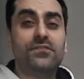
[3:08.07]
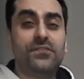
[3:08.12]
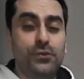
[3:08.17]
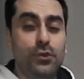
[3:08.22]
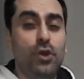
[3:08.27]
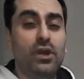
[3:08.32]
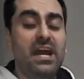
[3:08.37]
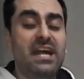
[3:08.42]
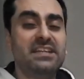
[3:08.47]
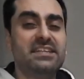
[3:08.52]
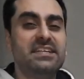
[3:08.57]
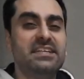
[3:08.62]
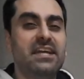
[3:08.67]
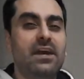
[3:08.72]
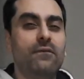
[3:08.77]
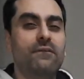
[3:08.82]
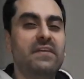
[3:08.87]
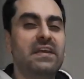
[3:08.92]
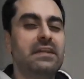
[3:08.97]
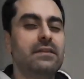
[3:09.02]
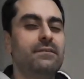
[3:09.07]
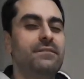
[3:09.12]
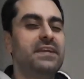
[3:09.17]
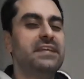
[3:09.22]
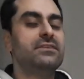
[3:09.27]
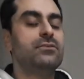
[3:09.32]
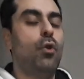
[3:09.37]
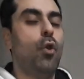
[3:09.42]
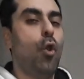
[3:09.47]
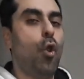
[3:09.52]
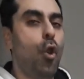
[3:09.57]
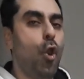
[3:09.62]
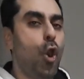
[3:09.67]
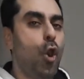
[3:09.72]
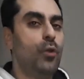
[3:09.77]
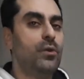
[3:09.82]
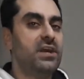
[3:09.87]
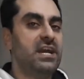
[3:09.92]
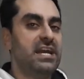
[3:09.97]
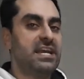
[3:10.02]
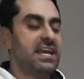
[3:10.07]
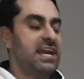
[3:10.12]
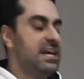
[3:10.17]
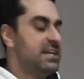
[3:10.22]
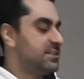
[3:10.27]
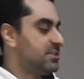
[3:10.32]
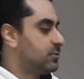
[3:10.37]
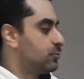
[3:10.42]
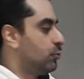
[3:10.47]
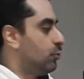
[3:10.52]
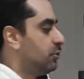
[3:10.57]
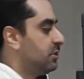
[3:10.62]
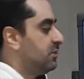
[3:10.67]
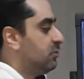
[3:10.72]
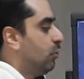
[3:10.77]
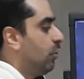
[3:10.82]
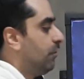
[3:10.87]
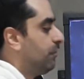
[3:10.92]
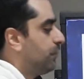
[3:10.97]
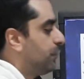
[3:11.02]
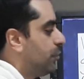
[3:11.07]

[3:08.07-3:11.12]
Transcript: Fiorentina will win over against Torino.